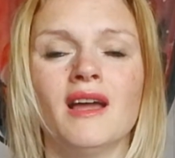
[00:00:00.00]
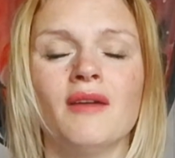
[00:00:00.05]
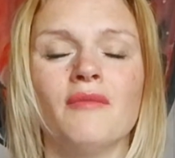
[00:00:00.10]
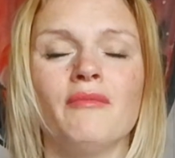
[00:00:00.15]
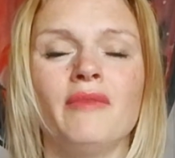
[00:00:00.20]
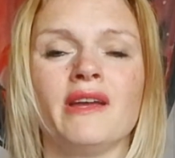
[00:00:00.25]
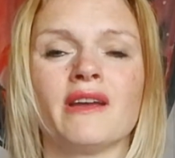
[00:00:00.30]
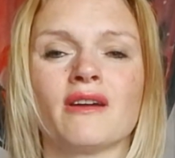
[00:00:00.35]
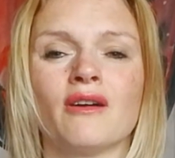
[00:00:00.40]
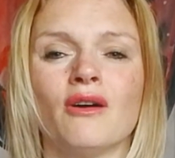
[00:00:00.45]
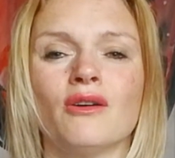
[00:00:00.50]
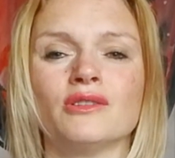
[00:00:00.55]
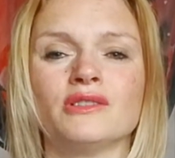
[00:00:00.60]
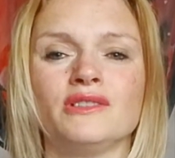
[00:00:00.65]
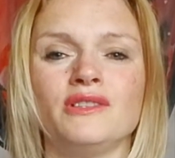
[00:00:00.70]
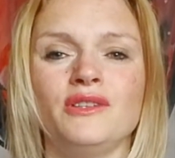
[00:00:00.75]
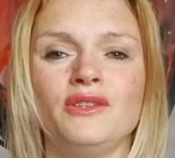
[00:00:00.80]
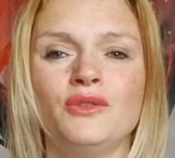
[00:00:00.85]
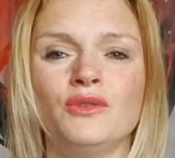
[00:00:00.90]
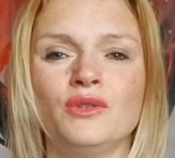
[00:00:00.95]

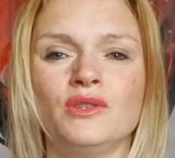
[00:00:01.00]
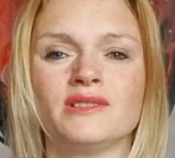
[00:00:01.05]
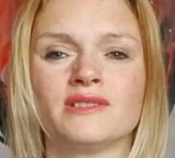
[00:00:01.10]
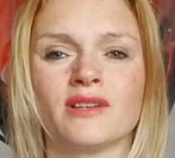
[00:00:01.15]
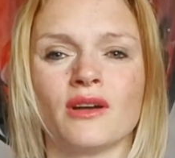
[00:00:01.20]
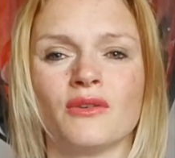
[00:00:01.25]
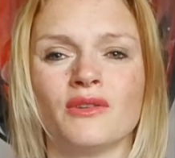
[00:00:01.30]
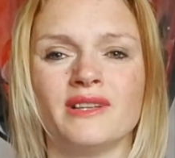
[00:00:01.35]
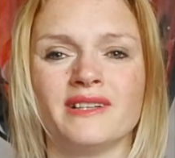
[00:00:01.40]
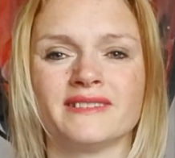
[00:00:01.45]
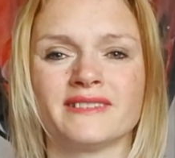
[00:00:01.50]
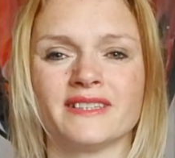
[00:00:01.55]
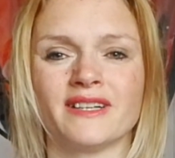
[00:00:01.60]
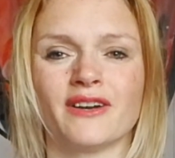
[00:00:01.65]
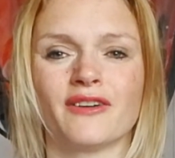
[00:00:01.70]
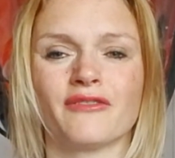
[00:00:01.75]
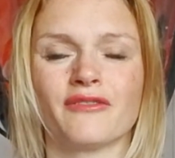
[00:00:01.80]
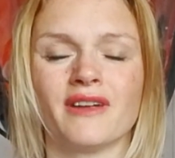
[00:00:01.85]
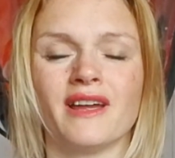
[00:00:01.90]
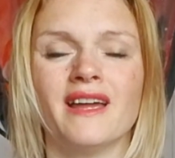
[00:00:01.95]
because you so
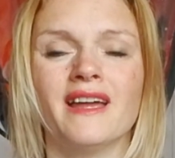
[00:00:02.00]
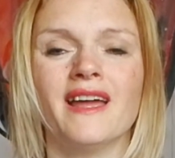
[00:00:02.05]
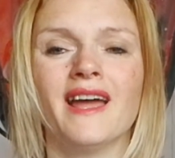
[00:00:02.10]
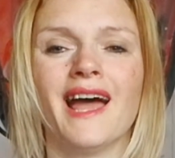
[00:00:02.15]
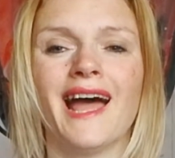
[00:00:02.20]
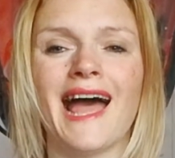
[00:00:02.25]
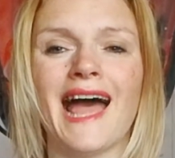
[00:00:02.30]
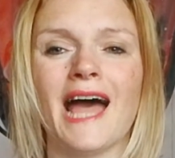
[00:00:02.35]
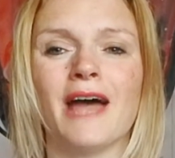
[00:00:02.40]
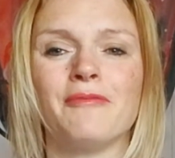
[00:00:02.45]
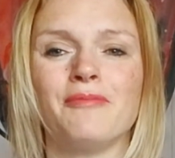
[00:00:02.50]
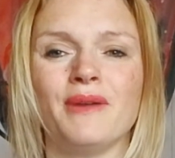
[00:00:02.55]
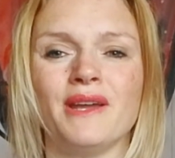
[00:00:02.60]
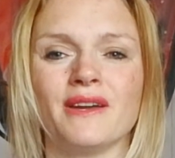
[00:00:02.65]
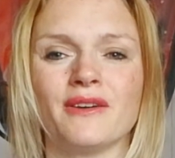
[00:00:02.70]
deserve happy,